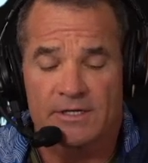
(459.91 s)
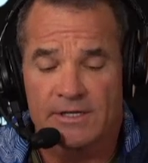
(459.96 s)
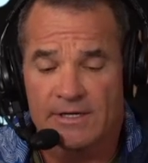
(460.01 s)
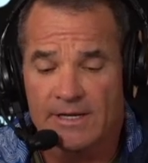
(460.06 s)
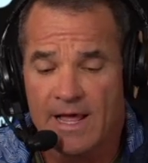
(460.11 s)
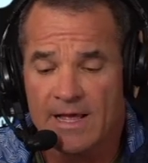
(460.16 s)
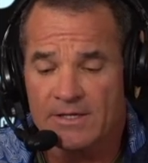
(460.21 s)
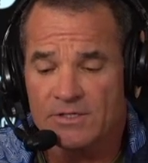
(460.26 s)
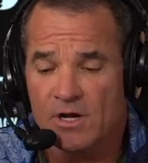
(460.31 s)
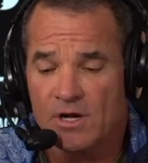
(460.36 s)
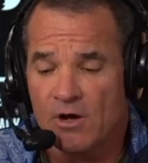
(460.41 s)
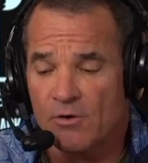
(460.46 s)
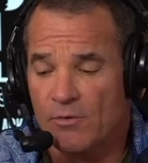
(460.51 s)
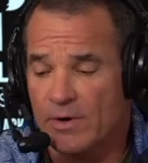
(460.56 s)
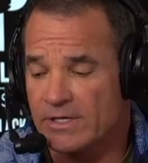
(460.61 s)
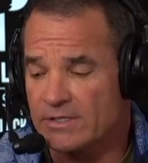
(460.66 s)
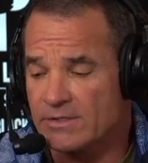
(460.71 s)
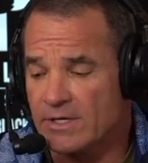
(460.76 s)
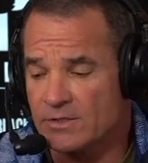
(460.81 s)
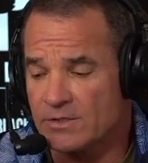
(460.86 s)
And as
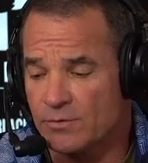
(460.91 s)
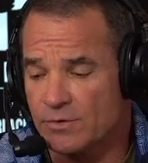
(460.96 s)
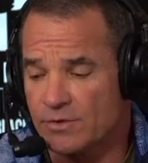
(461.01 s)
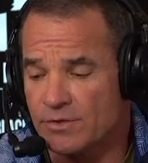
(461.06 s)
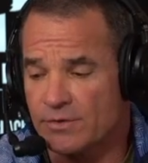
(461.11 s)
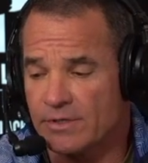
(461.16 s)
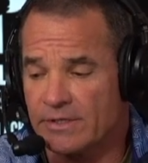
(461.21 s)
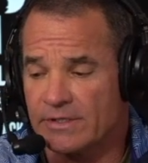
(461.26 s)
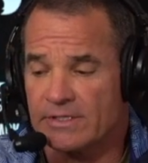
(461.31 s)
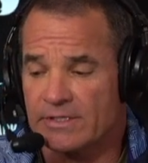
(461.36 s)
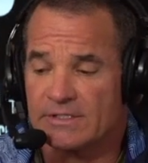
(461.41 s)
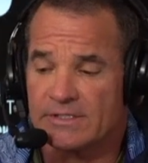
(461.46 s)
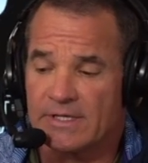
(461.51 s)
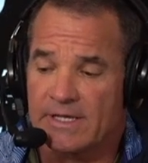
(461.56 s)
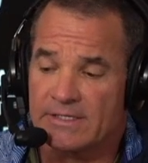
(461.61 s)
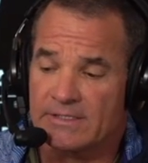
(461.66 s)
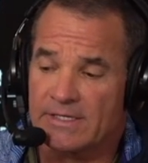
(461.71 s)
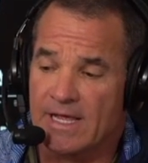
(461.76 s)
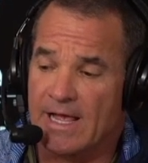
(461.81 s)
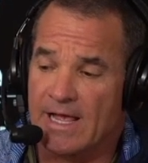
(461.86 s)
always, as we're doing these
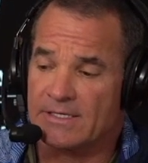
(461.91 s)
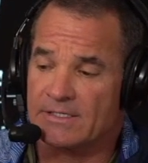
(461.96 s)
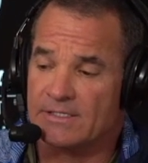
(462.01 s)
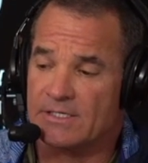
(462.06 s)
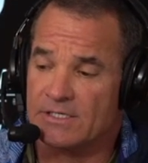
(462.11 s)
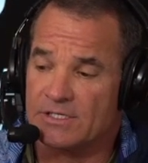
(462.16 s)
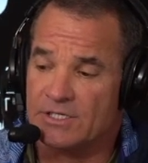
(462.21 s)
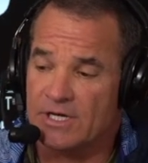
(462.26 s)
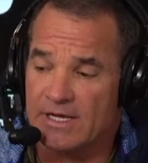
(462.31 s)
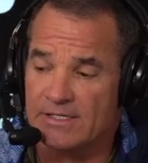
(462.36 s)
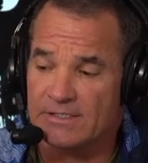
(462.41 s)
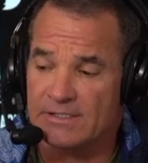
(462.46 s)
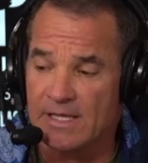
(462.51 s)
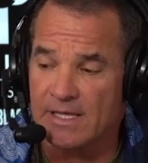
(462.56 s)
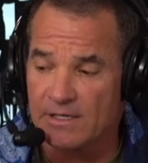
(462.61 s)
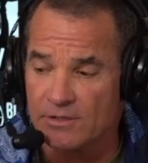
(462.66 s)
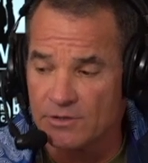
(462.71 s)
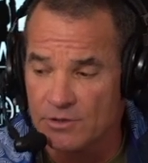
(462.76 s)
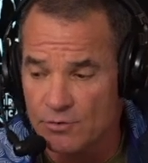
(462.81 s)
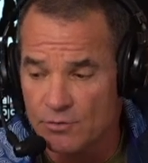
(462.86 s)
things, I suggest
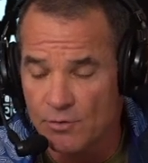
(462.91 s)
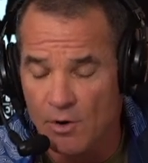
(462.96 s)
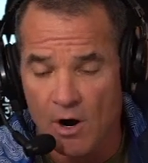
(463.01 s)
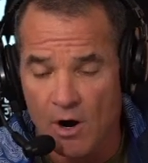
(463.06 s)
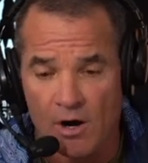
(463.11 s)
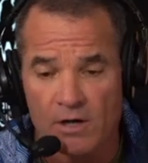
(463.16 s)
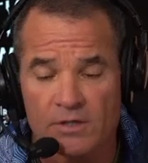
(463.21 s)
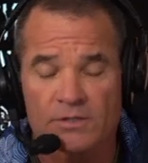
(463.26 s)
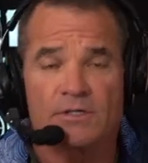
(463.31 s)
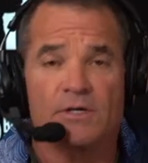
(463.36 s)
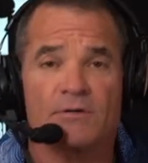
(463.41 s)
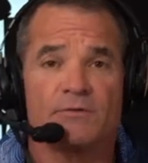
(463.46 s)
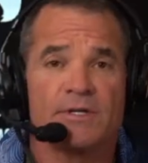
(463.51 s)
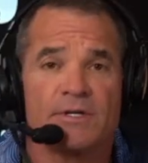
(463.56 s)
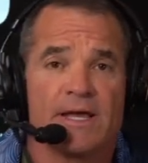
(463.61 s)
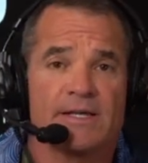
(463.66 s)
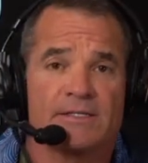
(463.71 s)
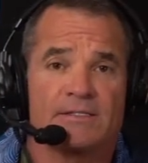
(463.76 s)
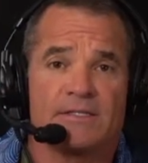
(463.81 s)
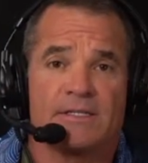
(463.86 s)
that you also
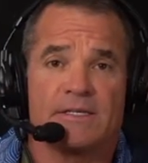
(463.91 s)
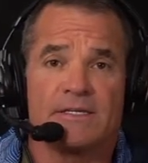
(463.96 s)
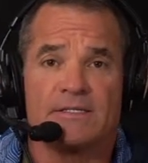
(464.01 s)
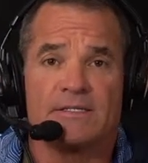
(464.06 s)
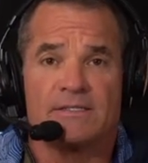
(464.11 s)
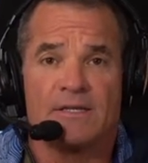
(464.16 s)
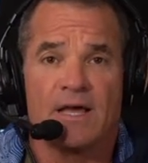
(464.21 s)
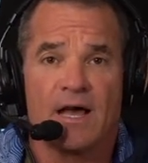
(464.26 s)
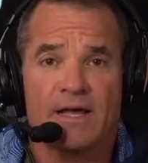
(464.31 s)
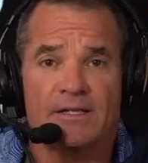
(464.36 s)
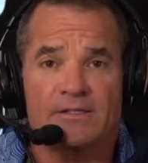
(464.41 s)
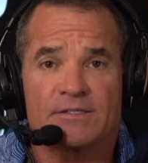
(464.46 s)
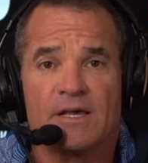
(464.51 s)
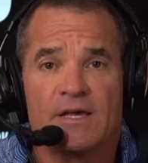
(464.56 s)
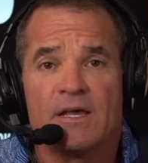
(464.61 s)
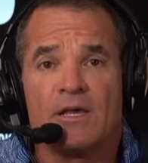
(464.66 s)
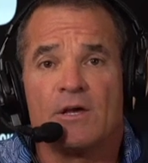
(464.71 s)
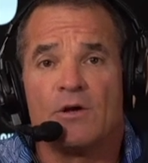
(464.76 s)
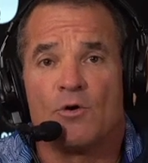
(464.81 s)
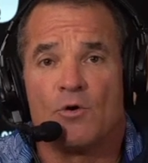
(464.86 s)
test these knots
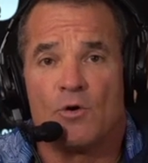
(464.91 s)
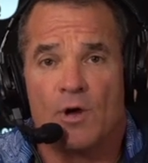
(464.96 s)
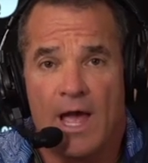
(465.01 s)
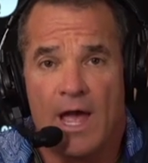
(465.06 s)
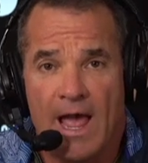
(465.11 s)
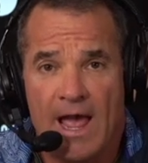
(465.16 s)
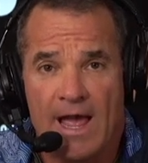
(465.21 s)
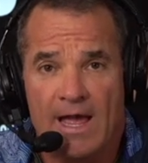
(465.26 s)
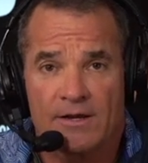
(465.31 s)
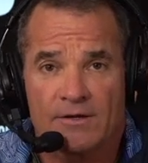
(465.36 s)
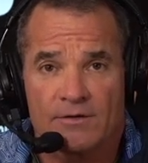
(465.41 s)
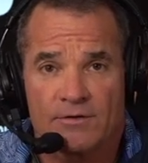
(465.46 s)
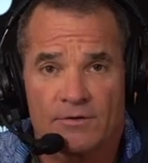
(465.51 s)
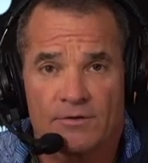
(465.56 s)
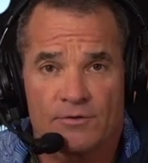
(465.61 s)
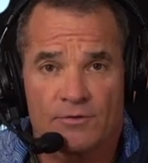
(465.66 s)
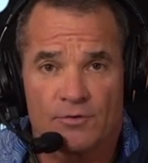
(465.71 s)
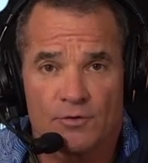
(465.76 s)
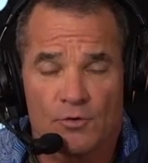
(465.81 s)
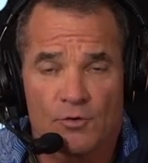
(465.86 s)
at
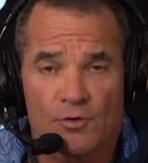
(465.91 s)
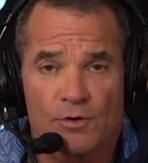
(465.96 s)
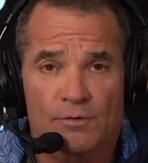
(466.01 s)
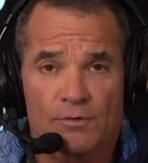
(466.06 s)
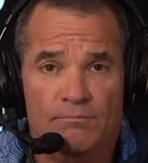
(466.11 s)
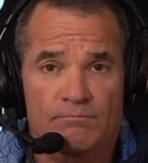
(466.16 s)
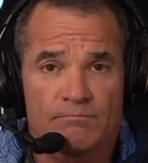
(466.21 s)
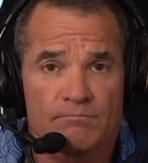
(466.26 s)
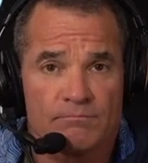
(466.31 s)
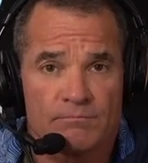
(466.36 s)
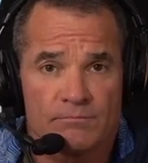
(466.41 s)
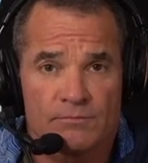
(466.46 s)
your,